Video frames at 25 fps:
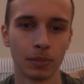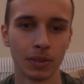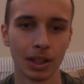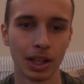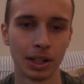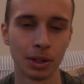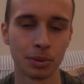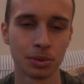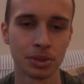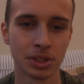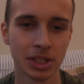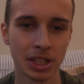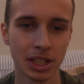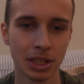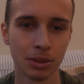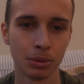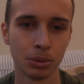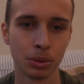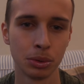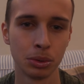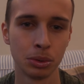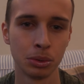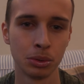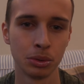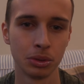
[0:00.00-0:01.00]
And I'll see you
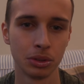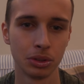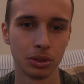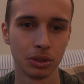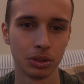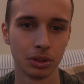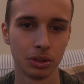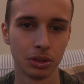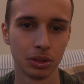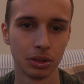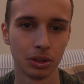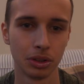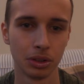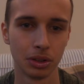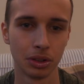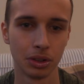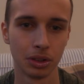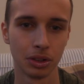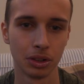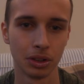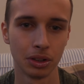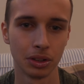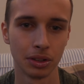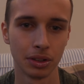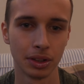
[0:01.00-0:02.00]
all
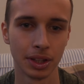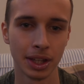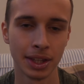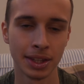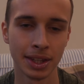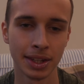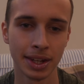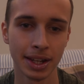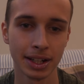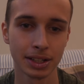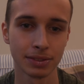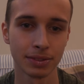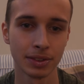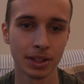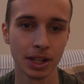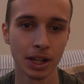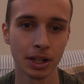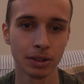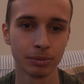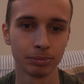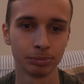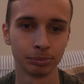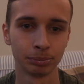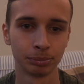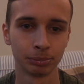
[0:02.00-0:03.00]
in the next
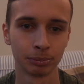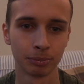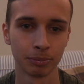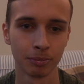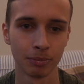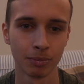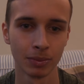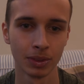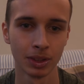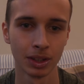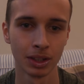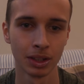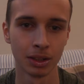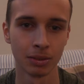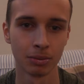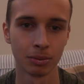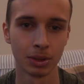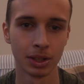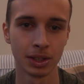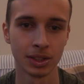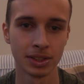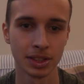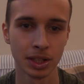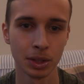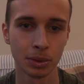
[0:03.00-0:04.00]
video.
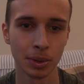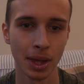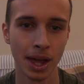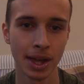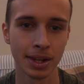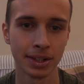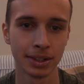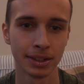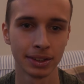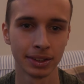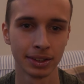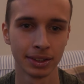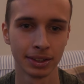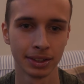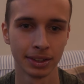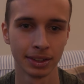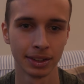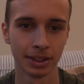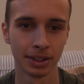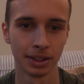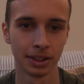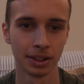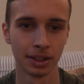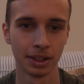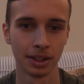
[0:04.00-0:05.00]
But until then,
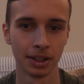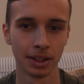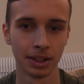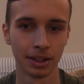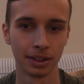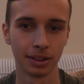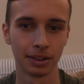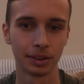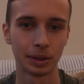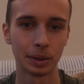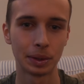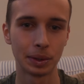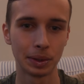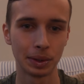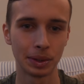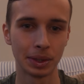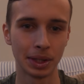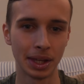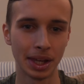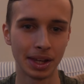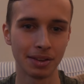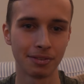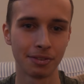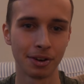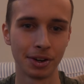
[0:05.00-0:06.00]

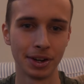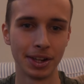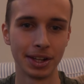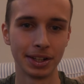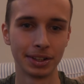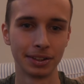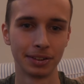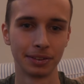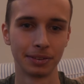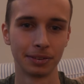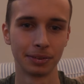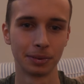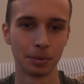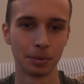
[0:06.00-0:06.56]
keep running.